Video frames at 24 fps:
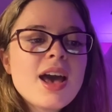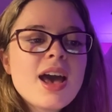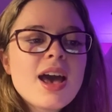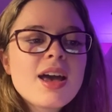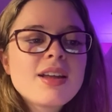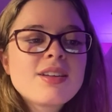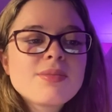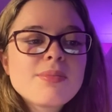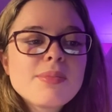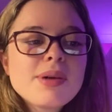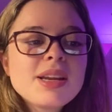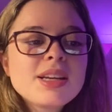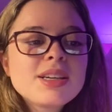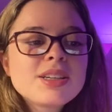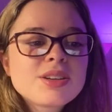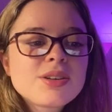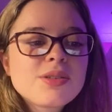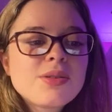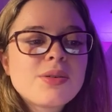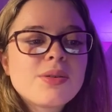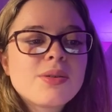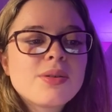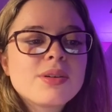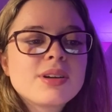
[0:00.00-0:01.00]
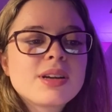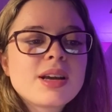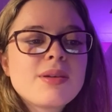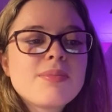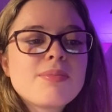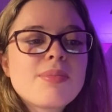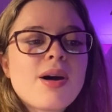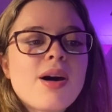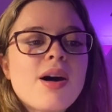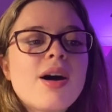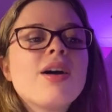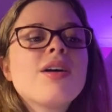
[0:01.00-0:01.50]
a diminished chord in
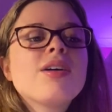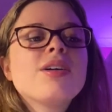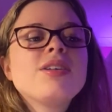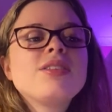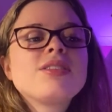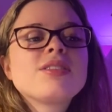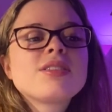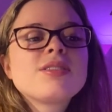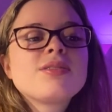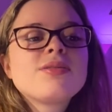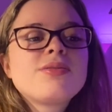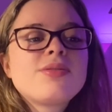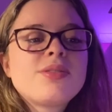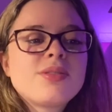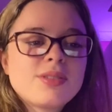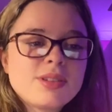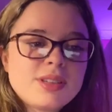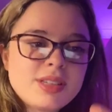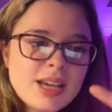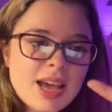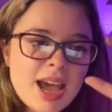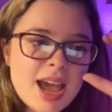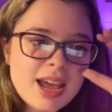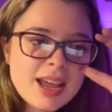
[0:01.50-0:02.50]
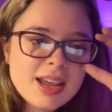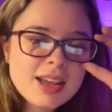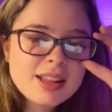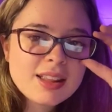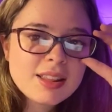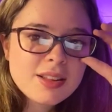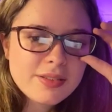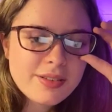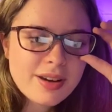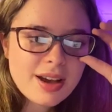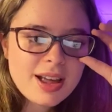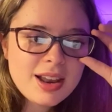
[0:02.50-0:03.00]
bar 148 in
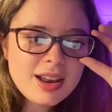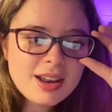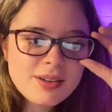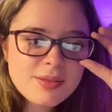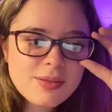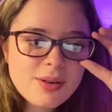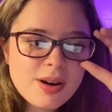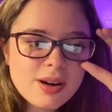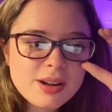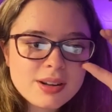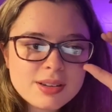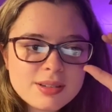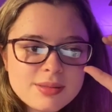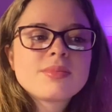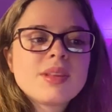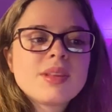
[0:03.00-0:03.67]
the violin 1.